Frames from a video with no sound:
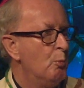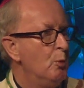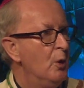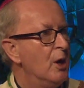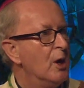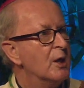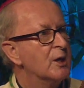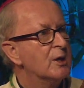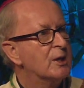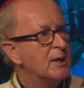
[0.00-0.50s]

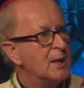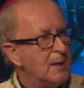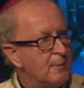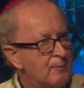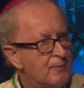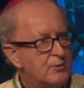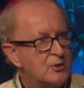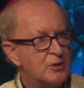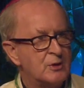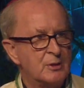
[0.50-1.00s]
We are
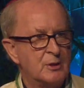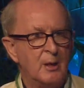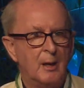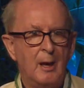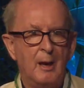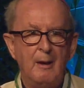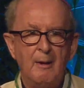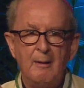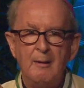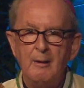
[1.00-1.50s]
gifts
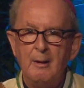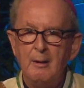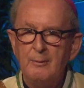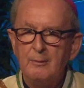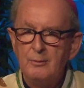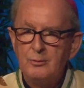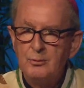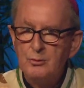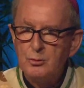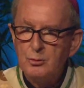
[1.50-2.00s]

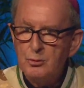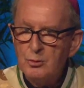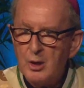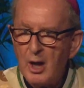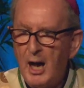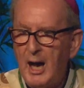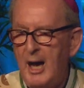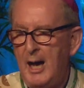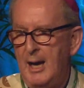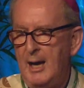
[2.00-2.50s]
to
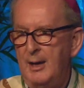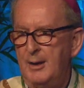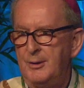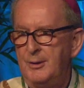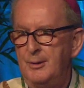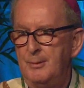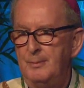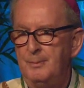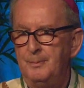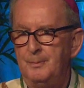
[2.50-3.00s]

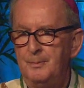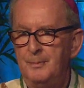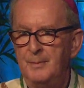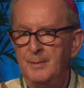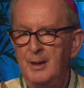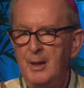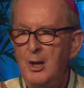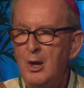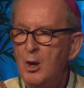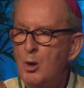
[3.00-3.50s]
God.
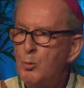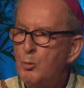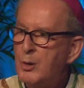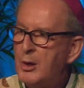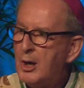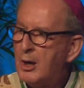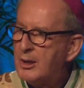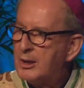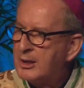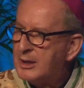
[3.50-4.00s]

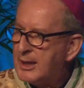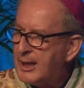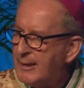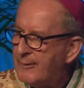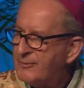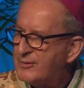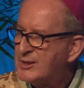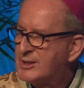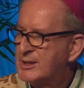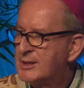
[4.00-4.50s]
We are
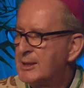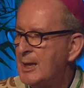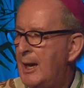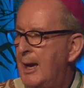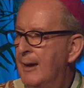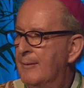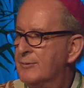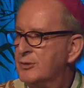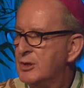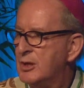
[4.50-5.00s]
gifts
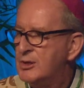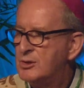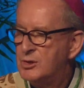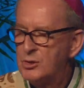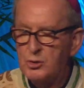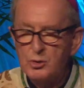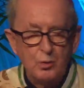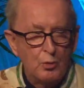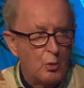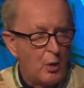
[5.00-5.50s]
of
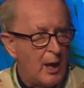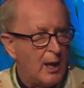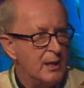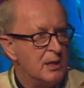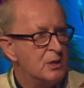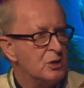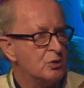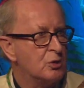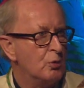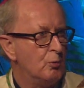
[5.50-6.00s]
Jesus
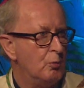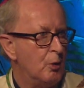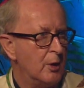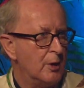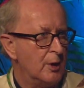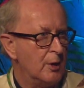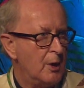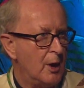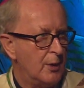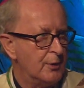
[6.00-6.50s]
Christ to
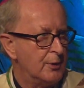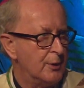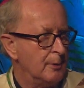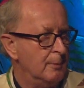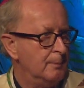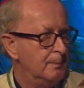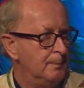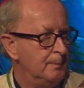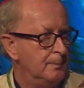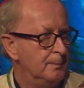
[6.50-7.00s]
one
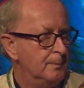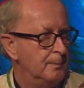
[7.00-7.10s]
another.